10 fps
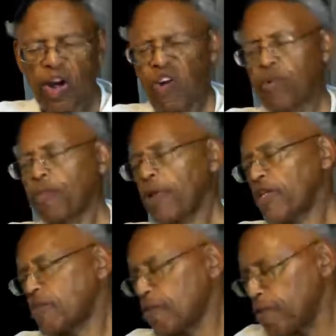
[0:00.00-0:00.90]
Oh,
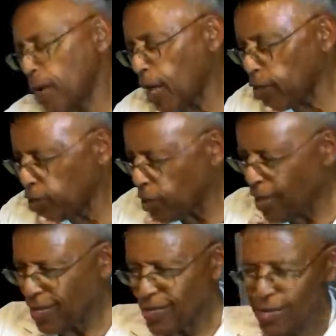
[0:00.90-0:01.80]
replacement theology,
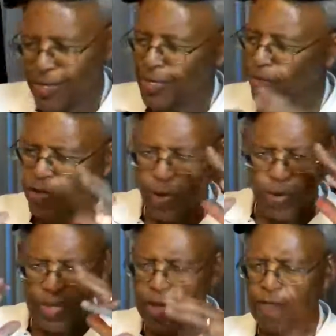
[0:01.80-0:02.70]
that's, that's something
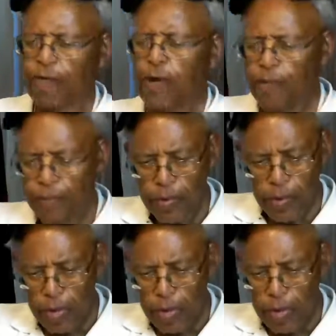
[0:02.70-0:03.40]
totally different. Okay.